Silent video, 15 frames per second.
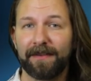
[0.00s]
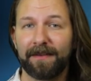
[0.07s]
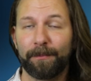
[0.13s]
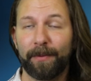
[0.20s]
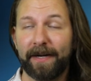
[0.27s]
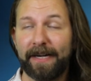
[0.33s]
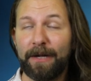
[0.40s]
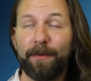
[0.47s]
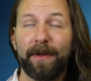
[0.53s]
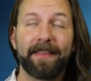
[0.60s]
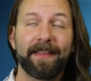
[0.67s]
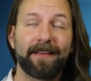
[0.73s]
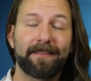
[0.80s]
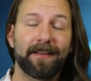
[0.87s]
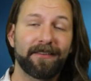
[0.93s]
But anyway,
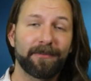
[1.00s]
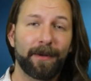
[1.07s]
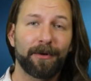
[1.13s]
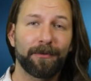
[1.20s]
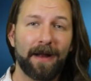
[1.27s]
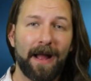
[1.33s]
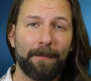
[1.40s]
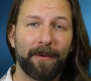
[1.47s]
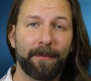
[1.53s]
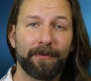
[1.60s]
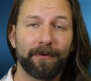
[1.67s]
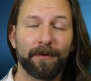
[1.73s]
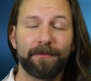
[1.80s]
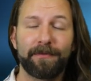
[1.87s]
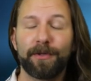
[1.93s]
that does about wrap up
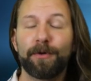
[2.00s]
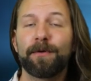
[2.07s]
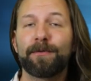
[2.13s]
the review